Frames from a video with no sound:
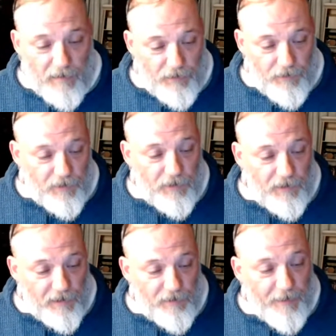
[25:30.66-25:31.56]
just to
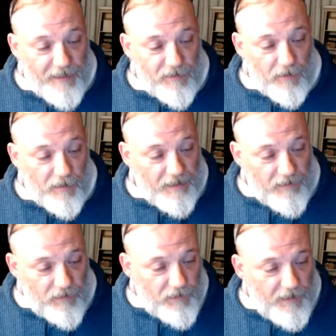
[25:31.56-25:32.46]
touch base on
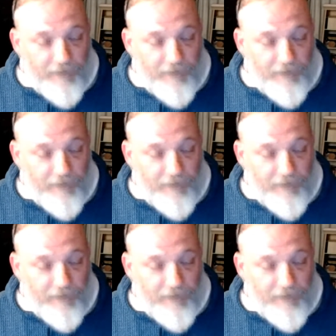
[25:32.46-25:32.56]
this,